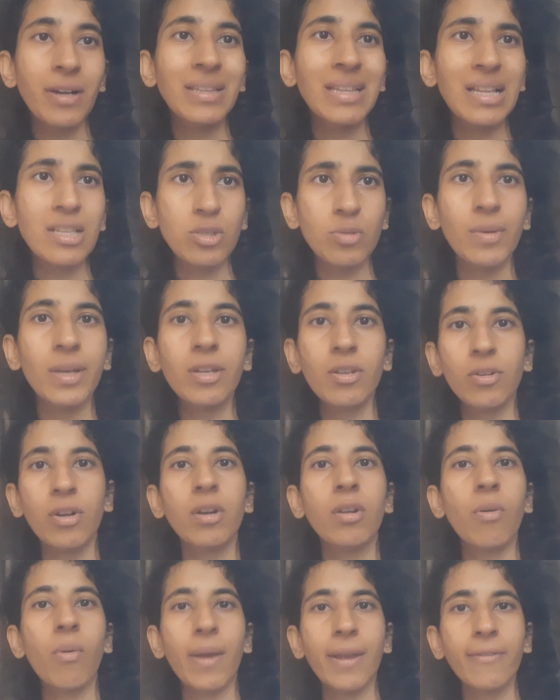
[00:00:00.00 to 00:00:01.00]
That's why you're
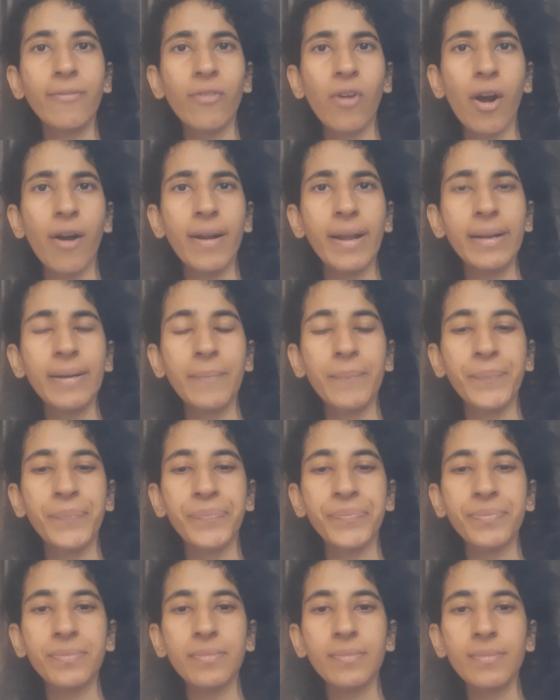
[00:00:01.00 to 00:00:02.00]
not going for it.
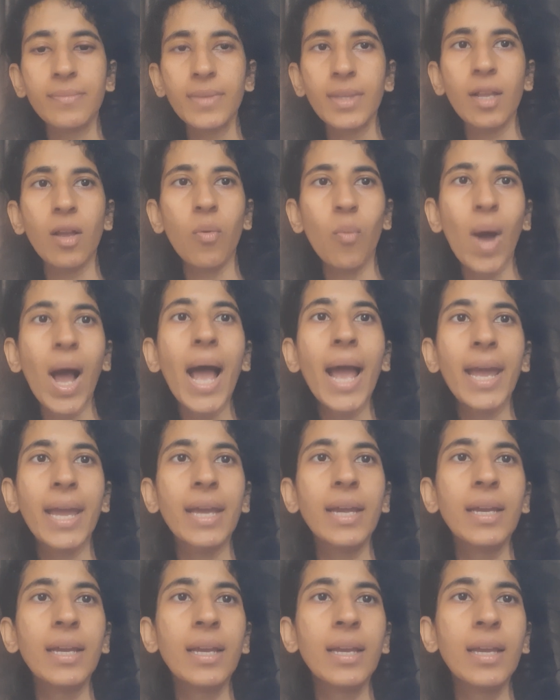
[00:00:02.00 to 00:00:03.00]
Why?